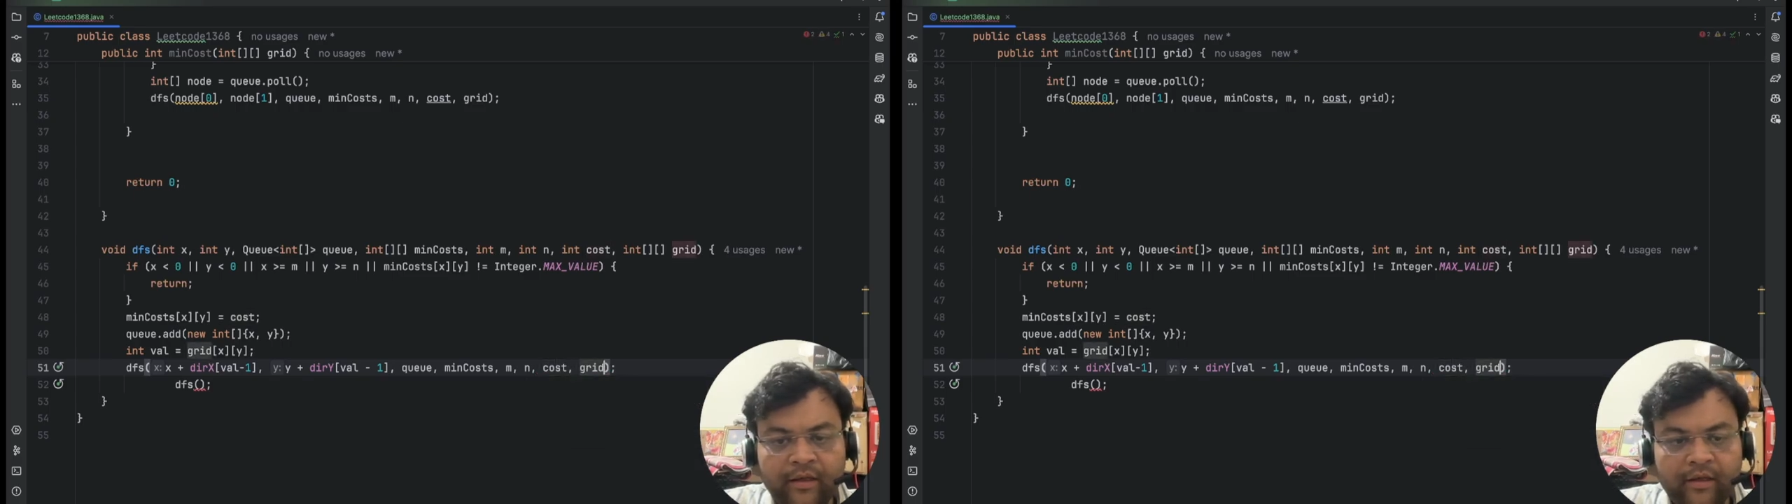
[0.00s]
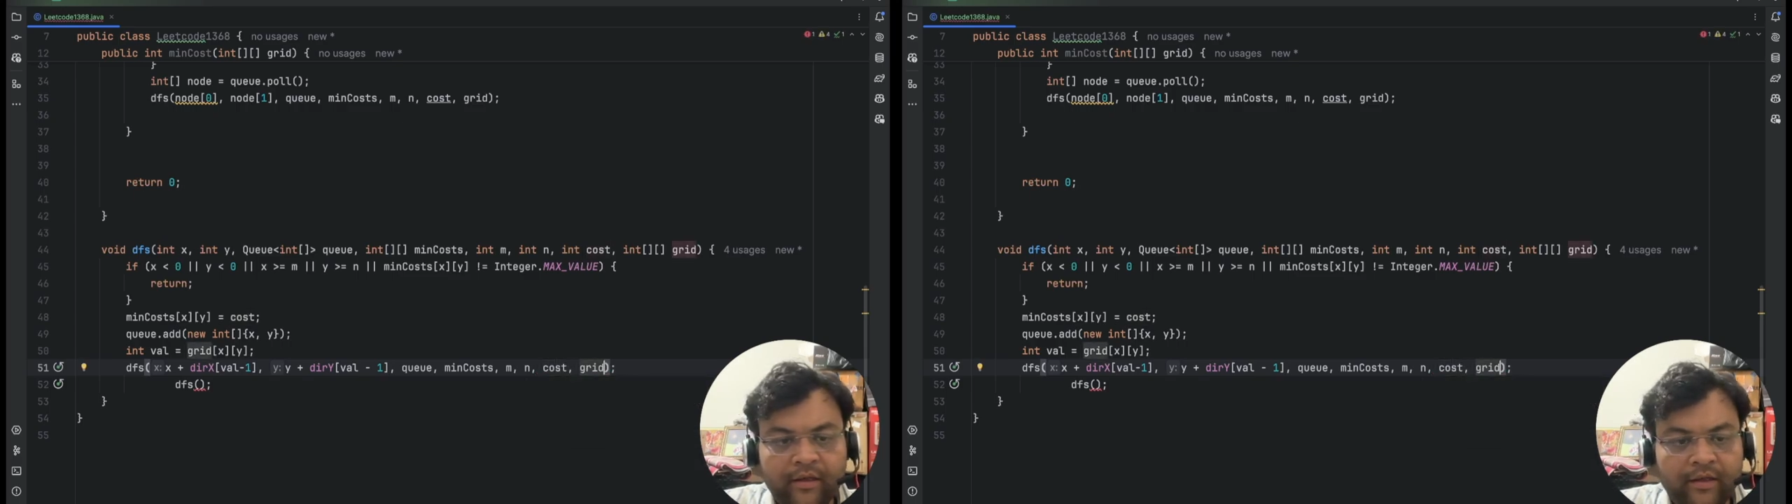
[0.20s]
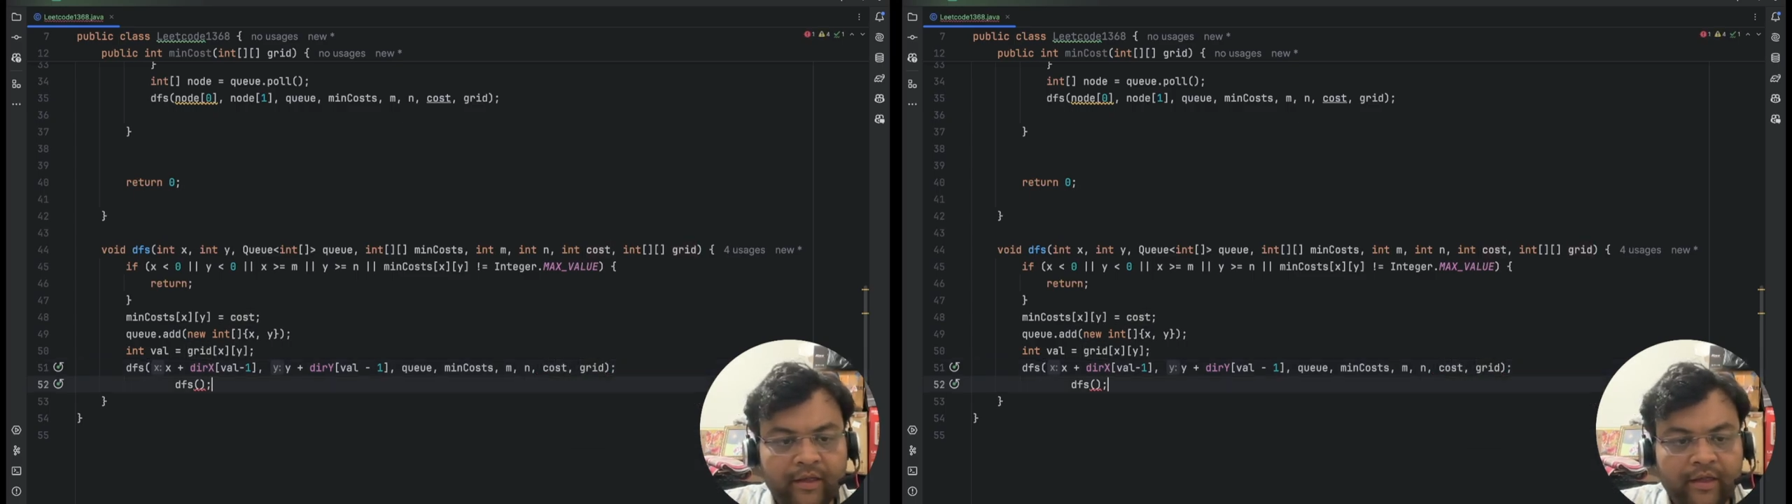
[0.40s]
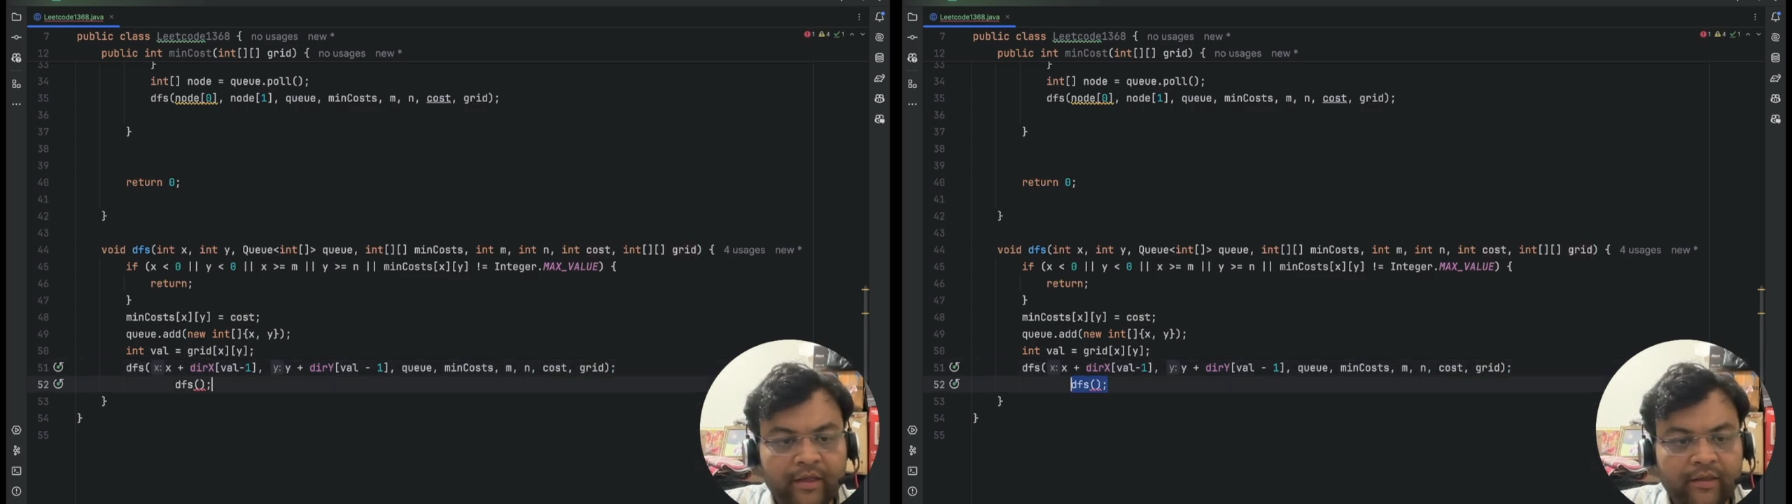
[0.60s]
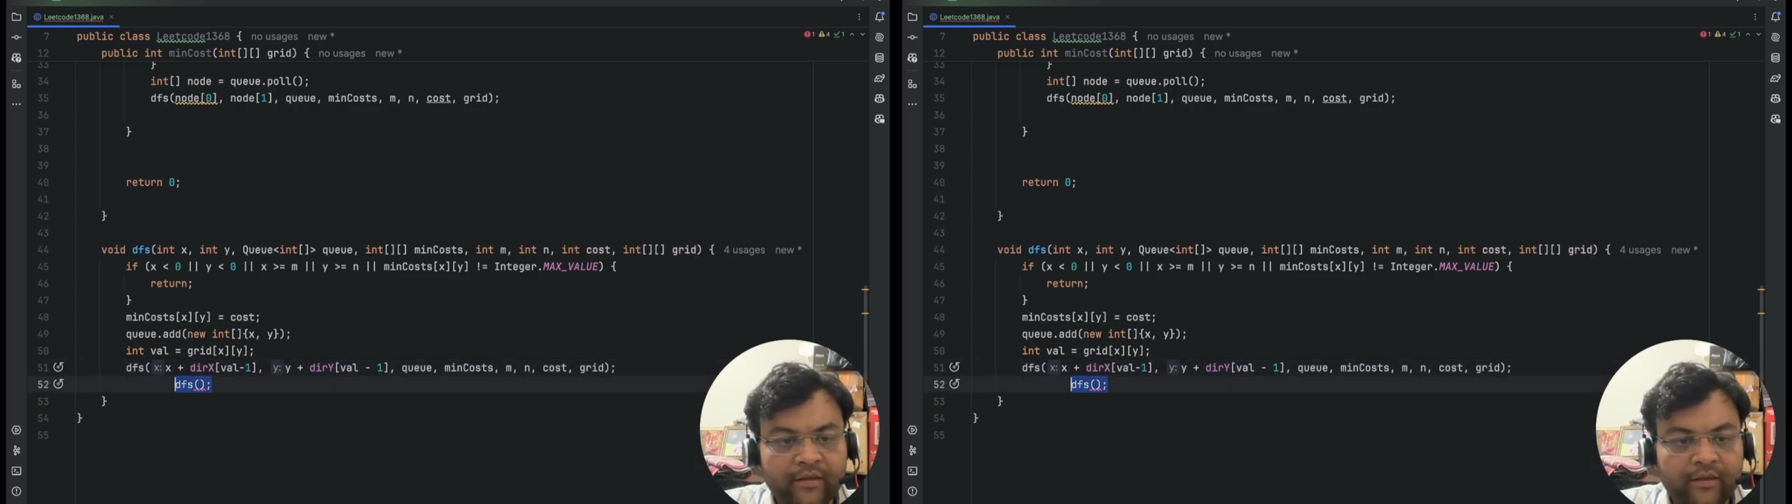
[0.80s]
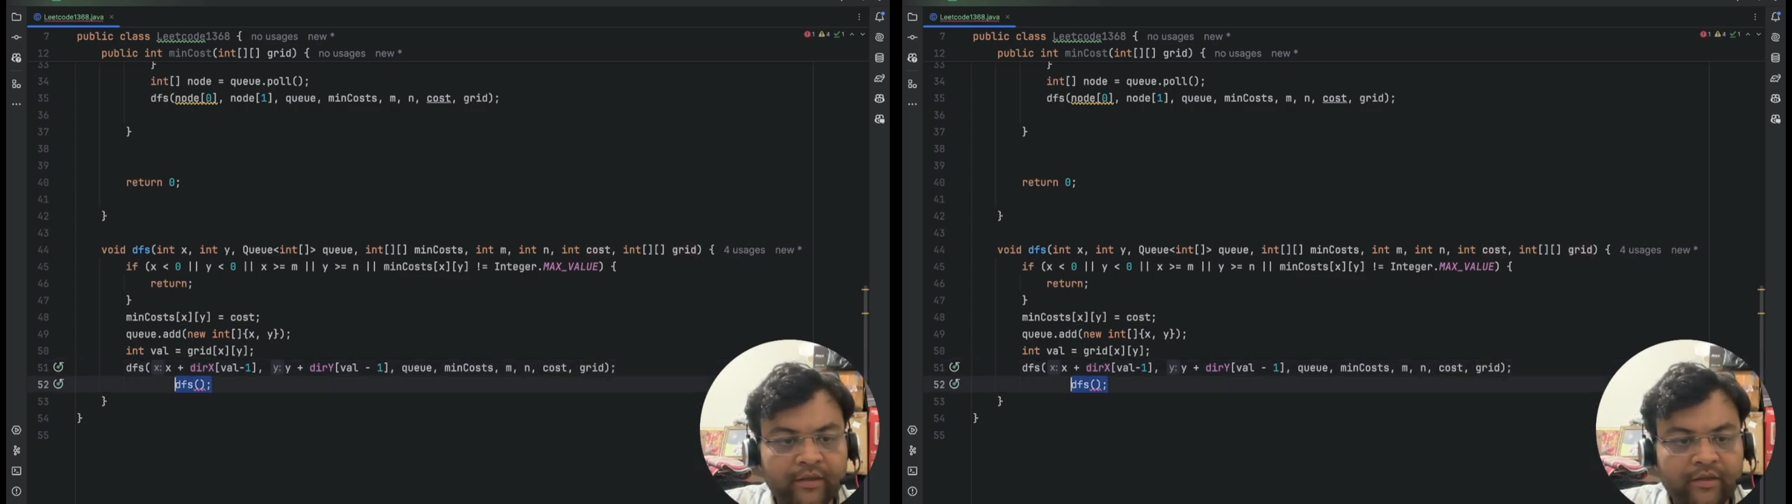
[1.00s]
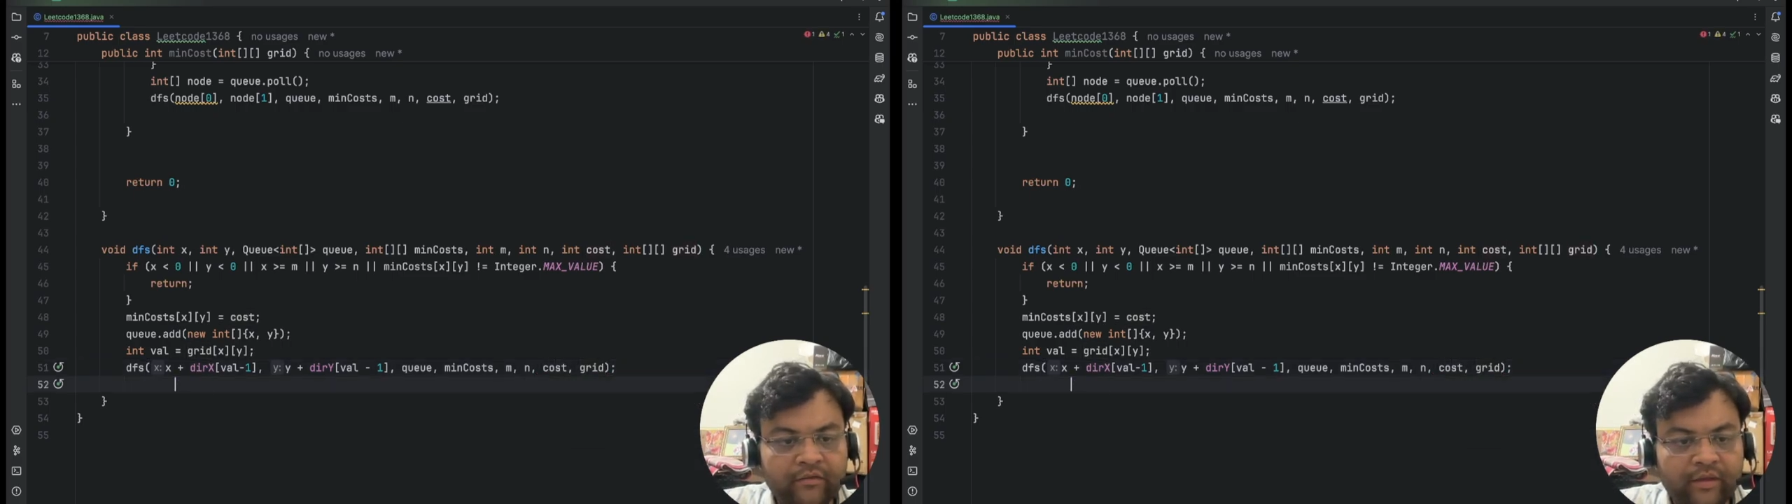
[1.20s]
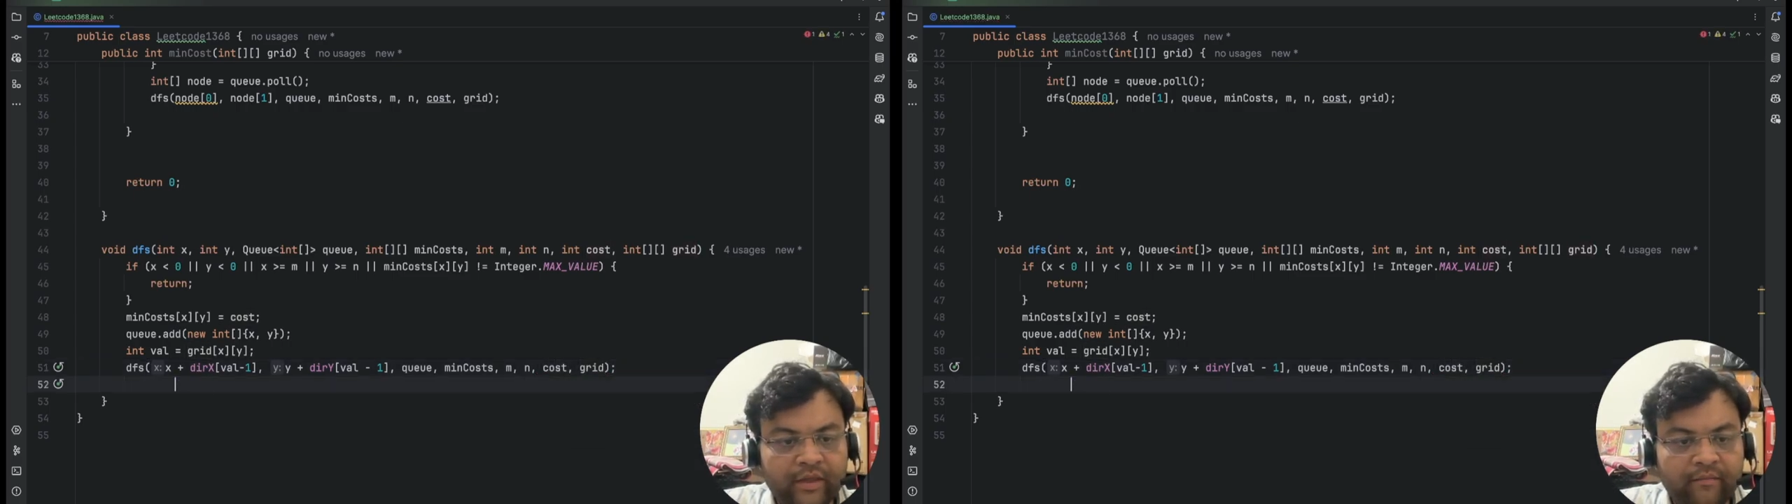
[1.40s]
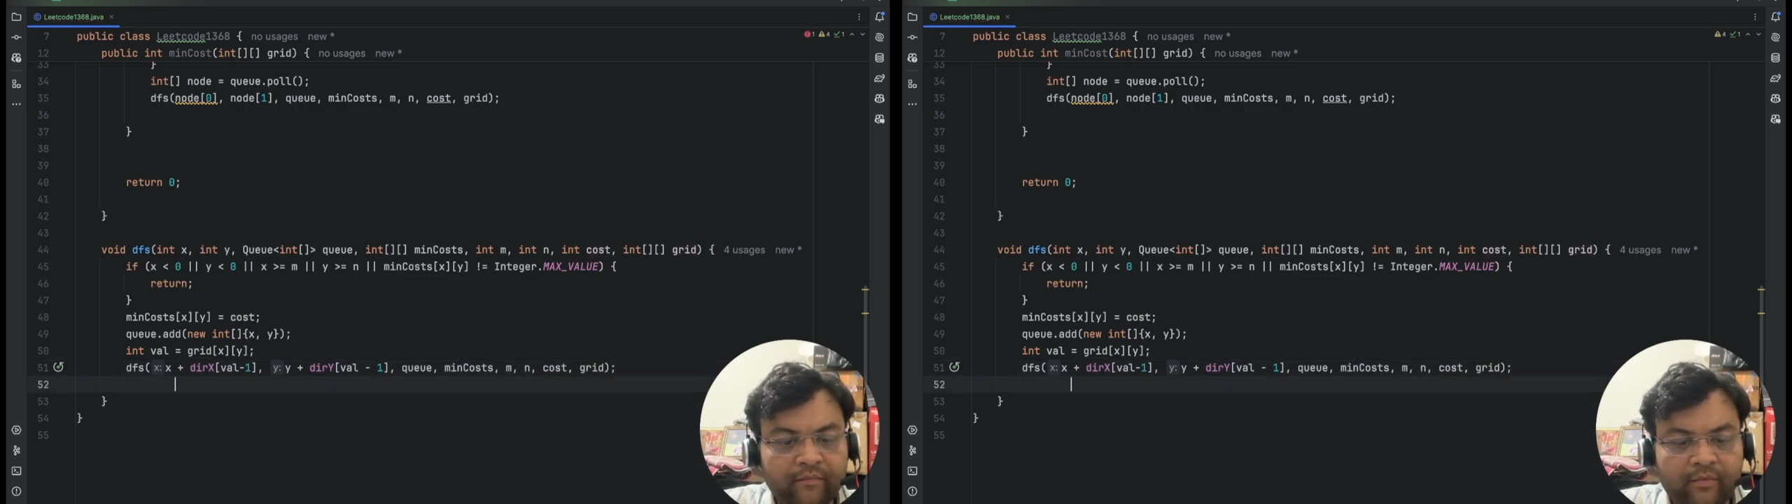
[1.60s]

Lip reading: right? That's what I'm